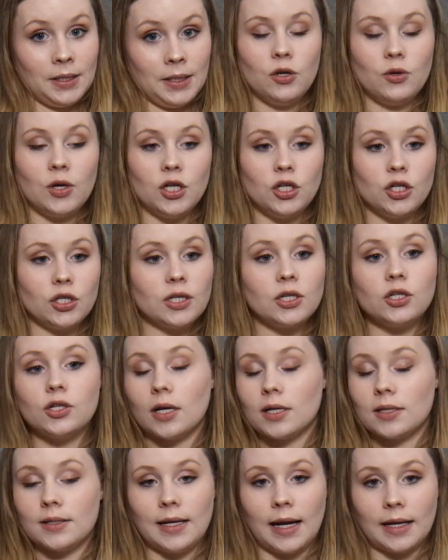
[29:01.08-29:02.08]
You can just
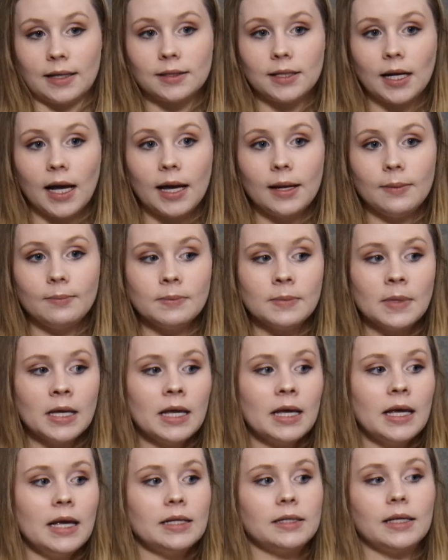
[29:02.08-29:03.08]
adjust next time.
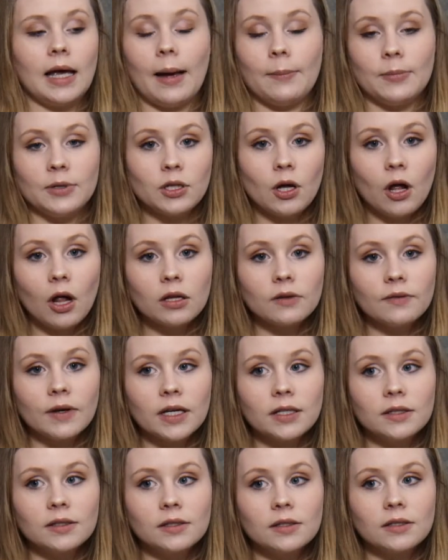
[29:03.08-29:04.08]
It's happened to all of
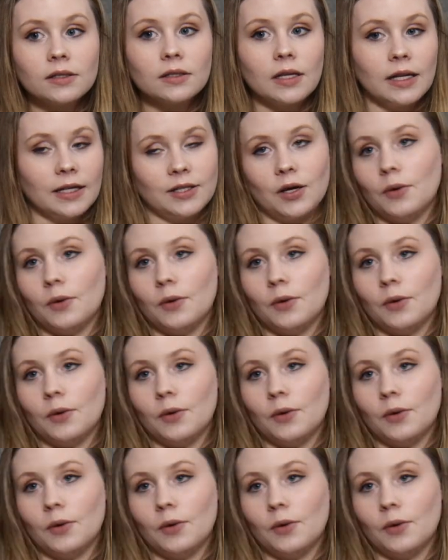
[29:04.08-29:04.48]
us. It's